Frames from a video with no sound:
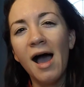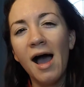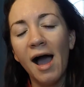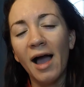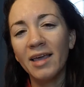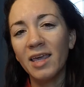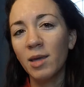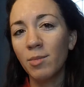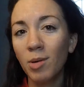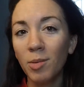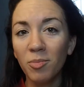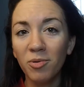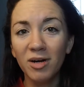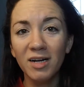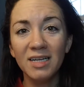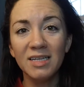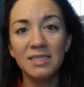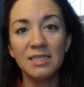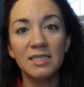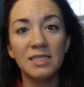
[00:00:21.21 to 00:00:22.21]
I keep it
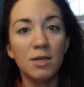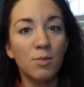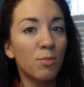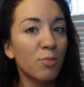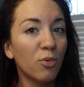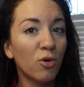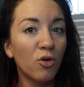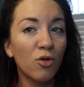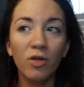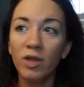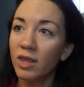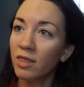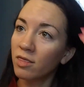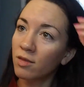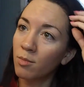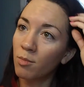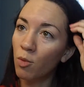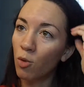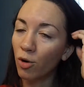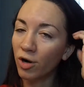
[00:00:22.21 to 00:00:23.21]
pretty simple in
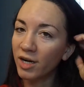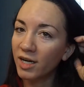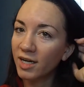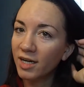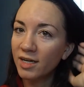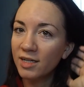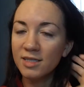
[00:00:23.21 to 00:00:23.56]
the morning.